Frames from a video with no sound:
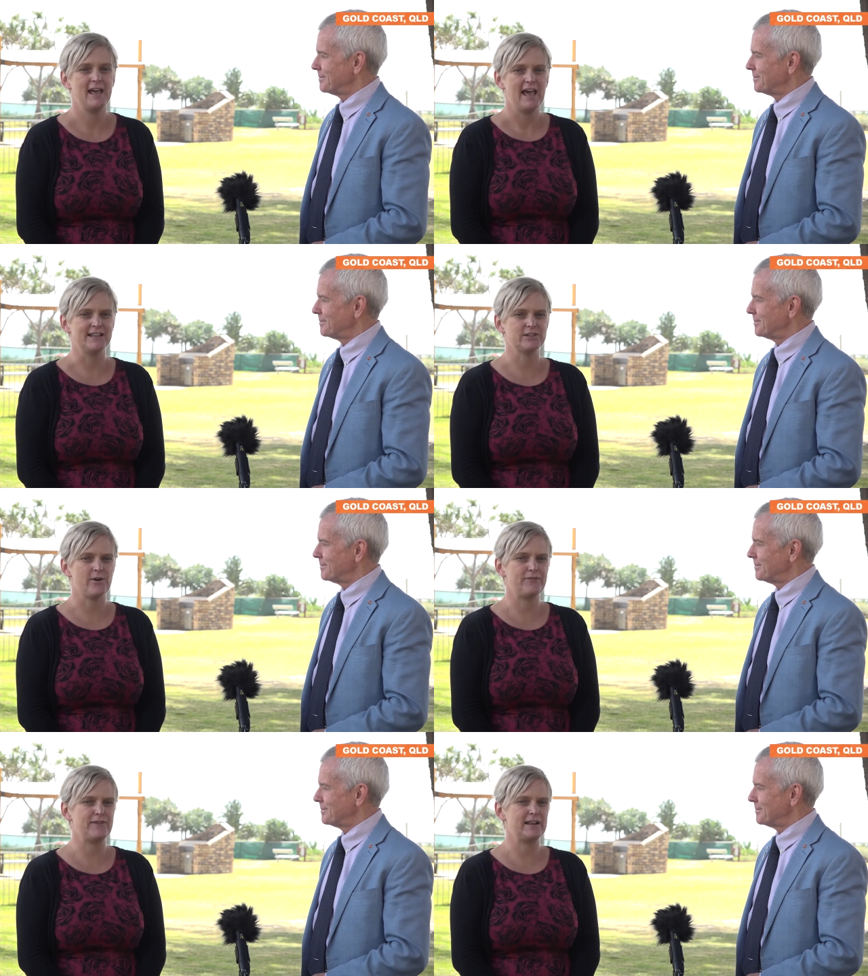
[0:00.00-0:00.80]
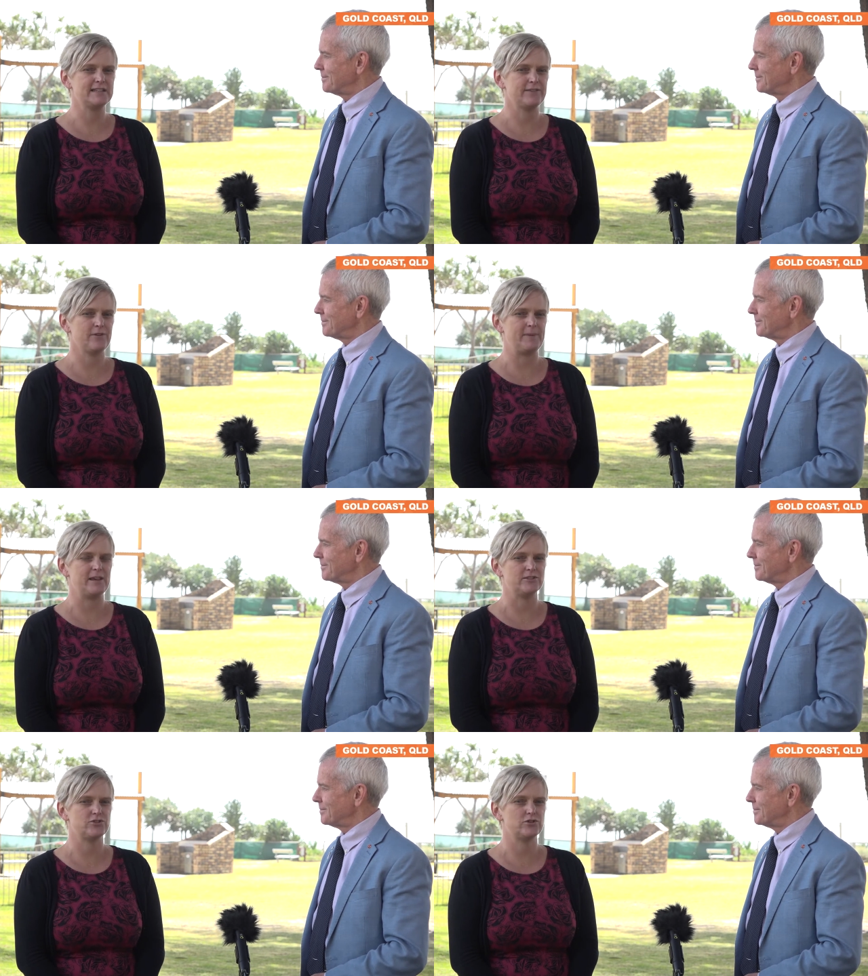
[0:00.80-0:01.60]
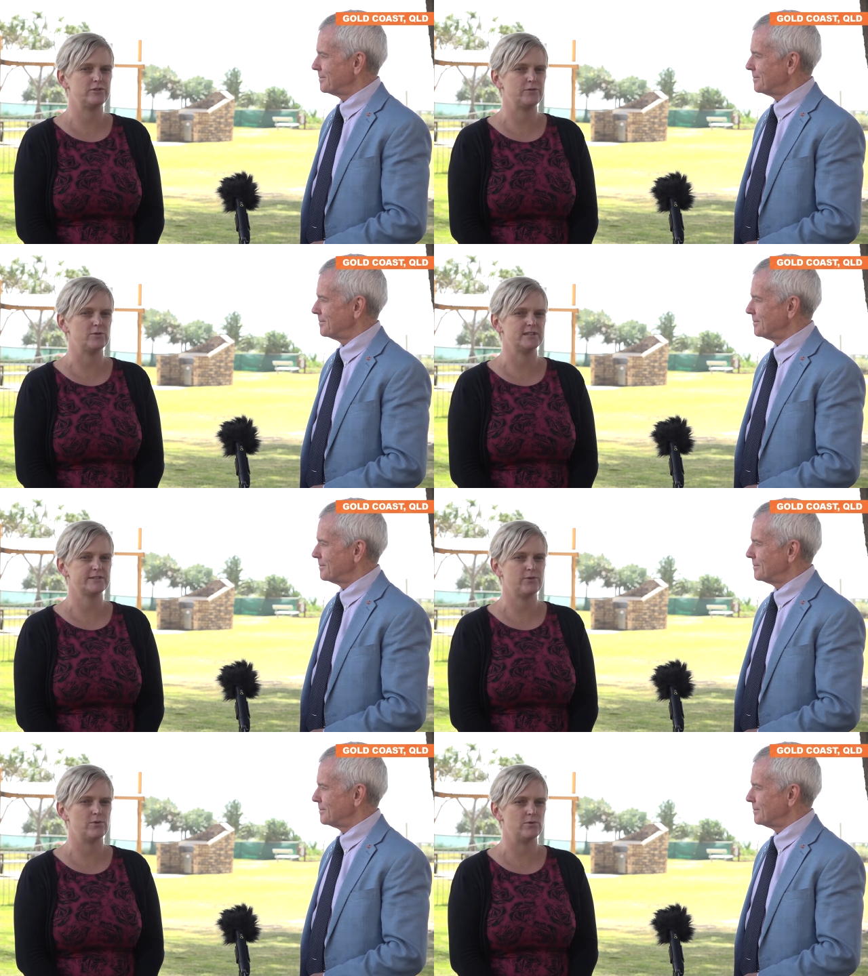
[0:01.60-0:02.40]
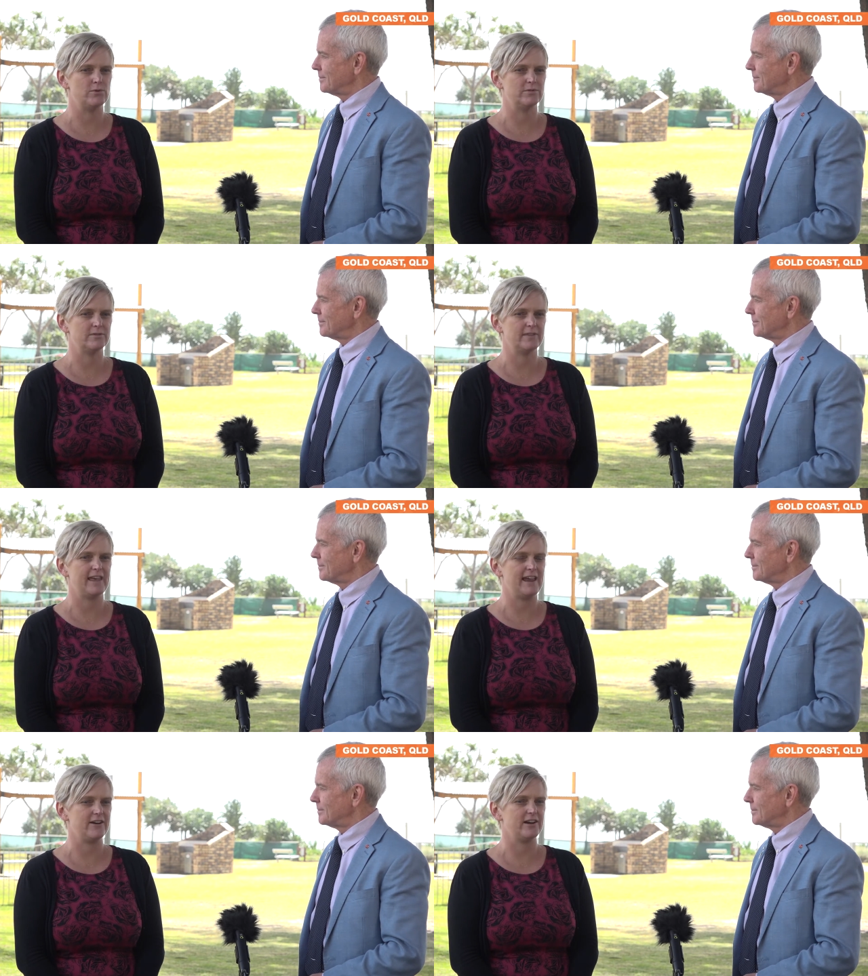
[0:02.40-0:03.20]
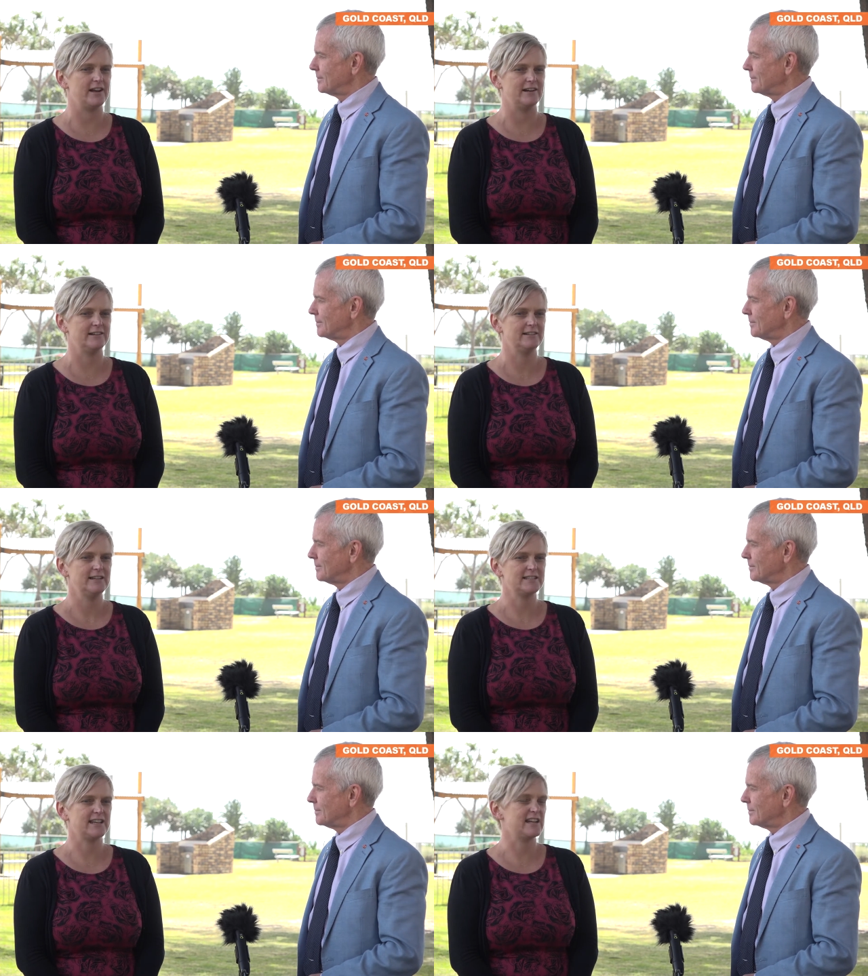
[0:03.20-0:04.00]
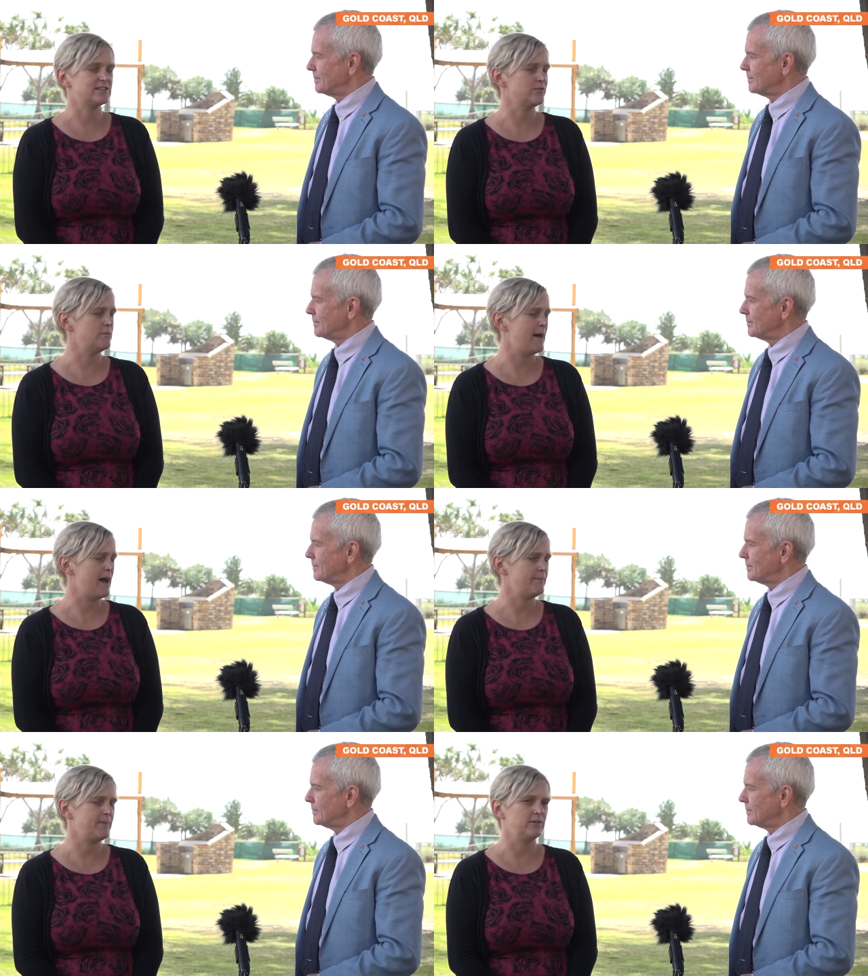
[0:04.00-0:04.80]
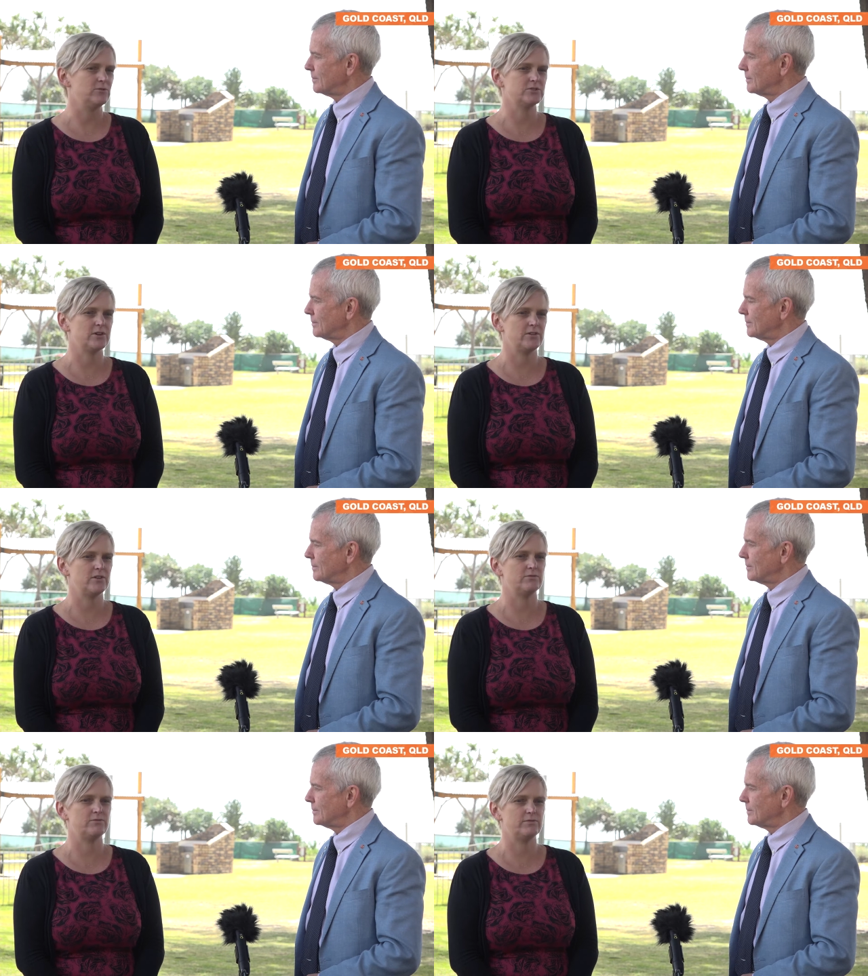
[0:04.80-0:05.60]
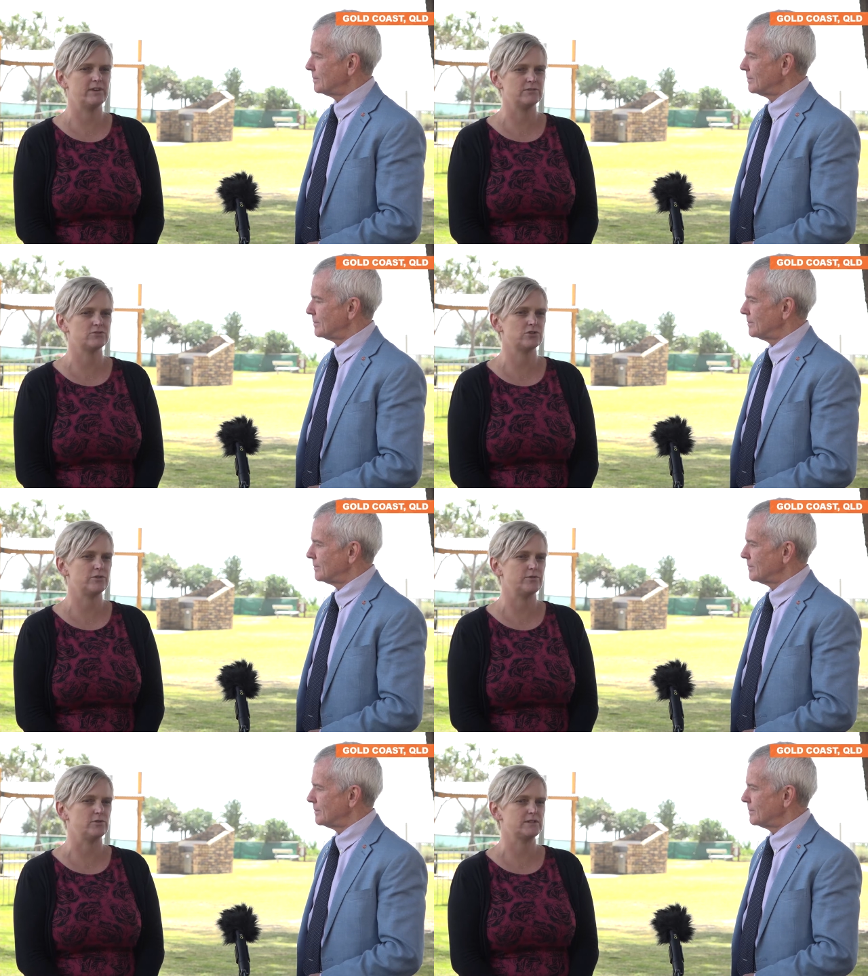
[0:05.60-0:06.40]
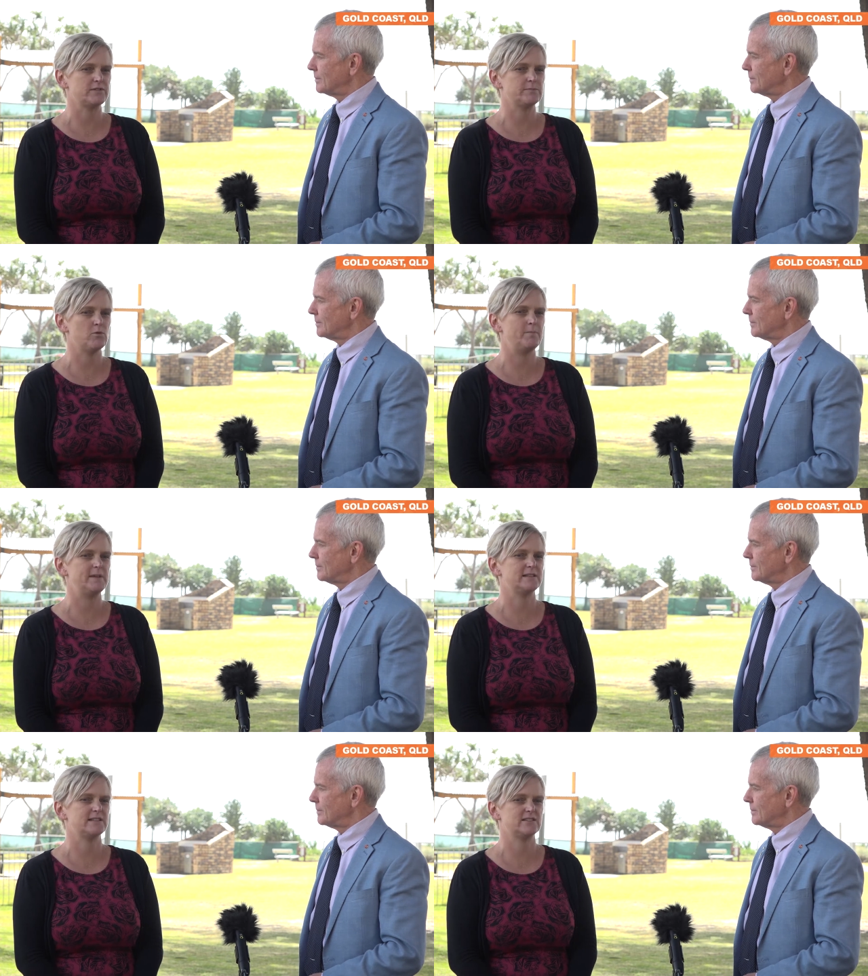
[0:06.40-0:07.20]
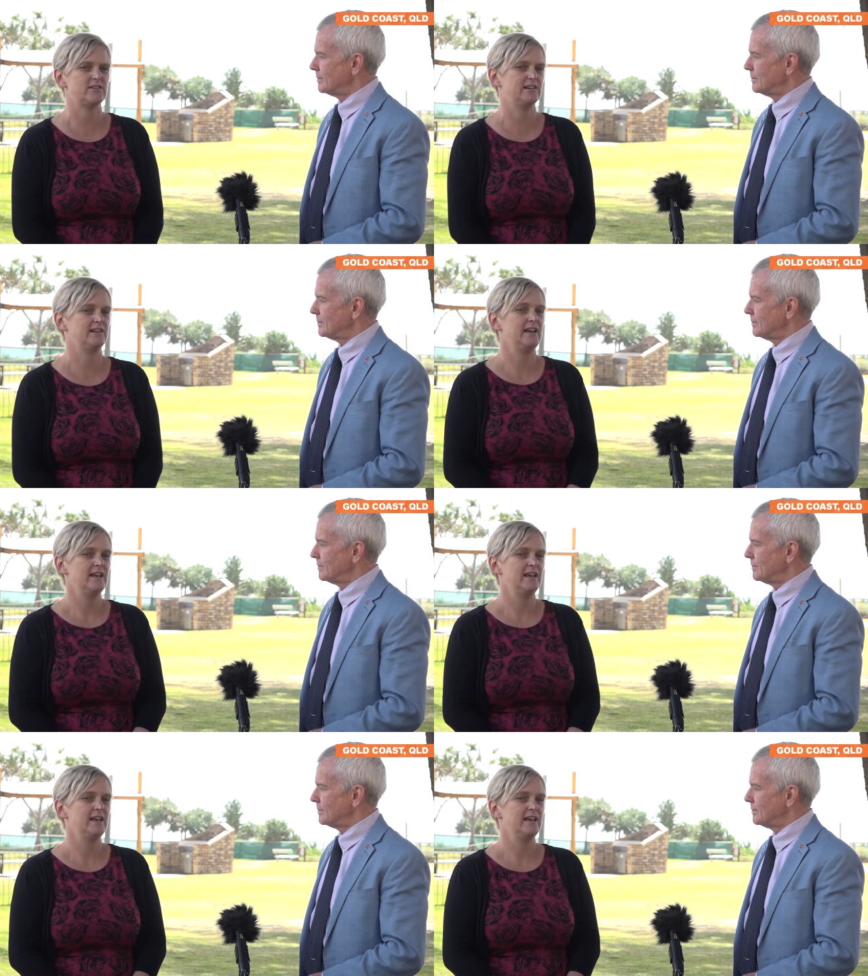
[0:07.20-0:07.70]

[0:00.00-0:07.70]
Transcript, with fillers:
Speaker 1: and so I feel as if I'll be a true voice for the area to get us on the map and also the real true voice for small business as I